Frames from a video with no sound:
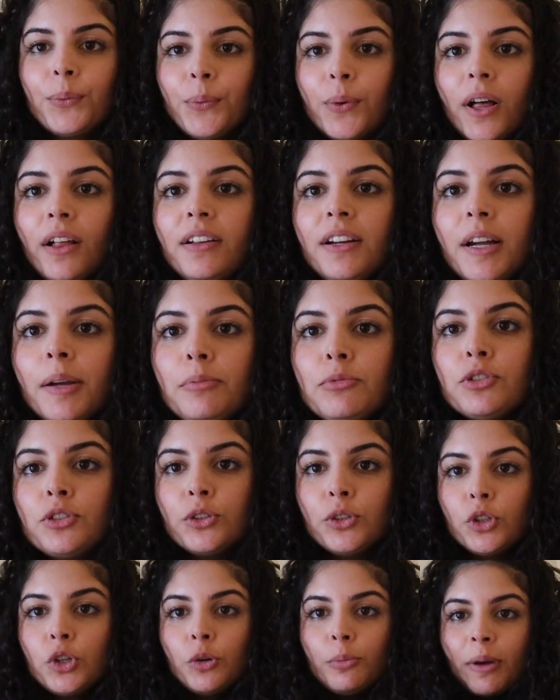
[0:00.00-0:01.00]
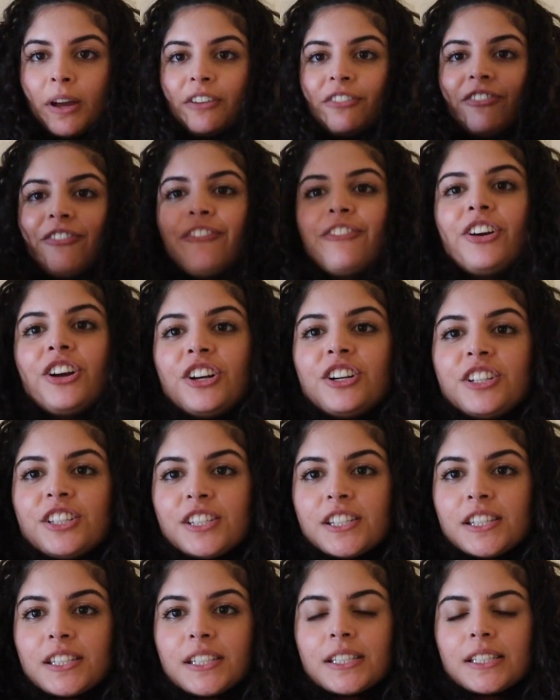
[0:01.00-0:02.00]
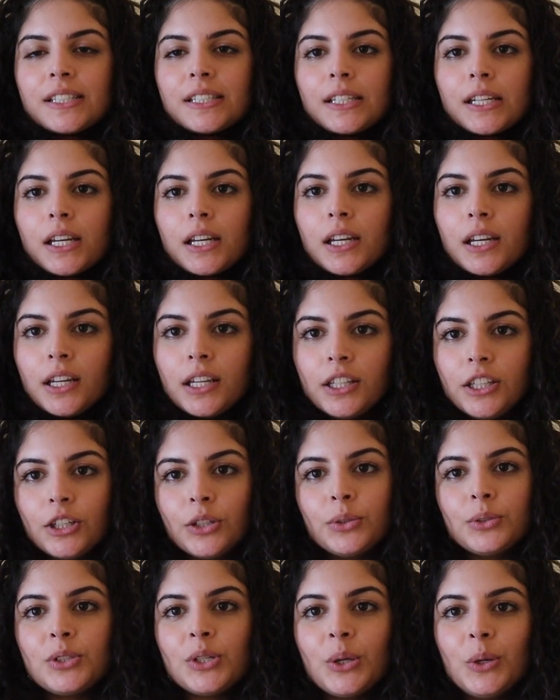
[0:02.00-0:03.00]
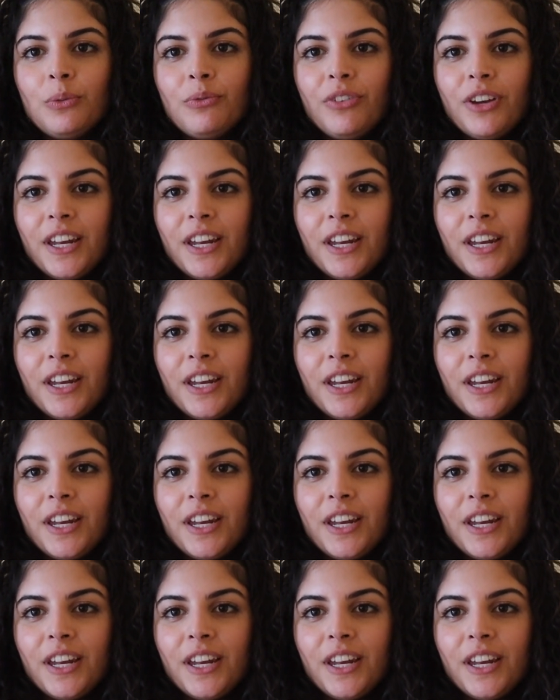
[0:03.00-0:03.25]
Welcome to my first YouTube